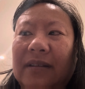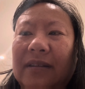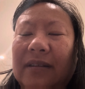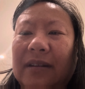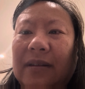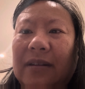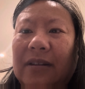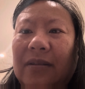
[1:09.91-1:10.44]

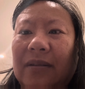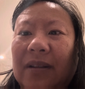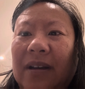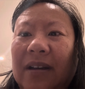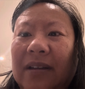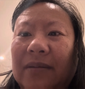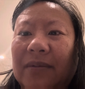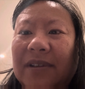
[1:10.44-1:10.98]
the
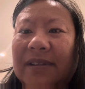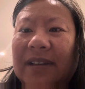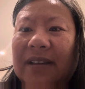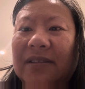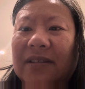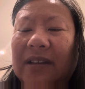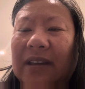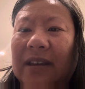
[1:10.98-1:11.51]
Guerlain was
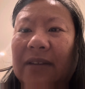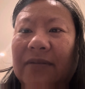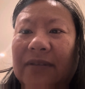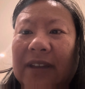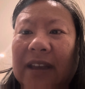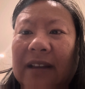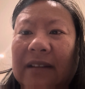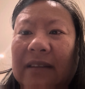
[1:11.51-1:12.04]
actually
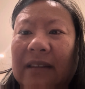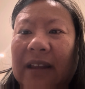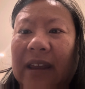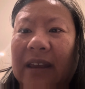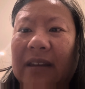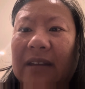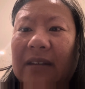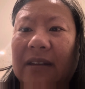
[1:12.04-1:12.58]
gifting
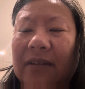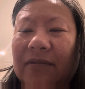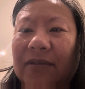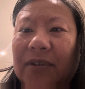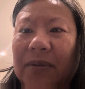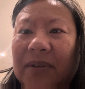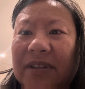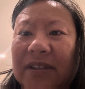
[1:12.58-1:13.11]
like
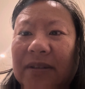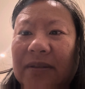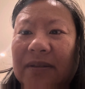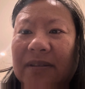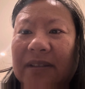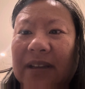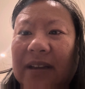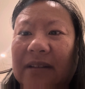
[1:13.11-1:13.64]

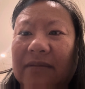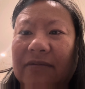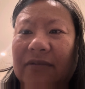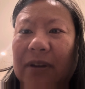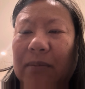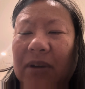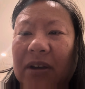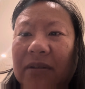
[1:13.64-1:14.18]
influencers like
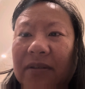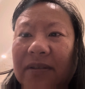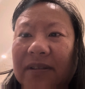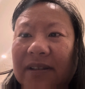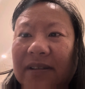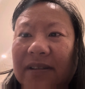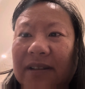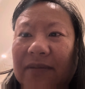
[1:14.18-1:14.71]
free bottles
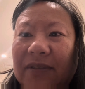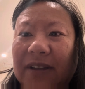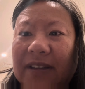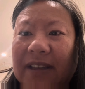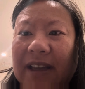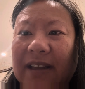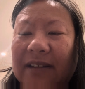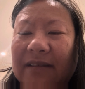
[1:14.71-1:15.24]
and stuff like
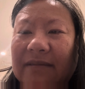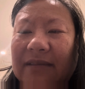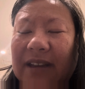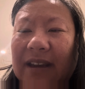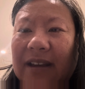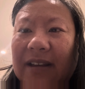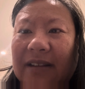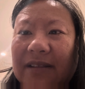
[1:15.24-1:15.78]
that.
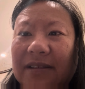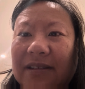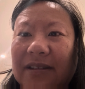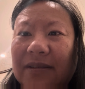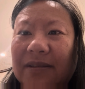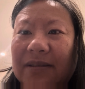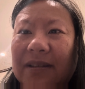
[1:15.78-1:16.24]
Yeah, so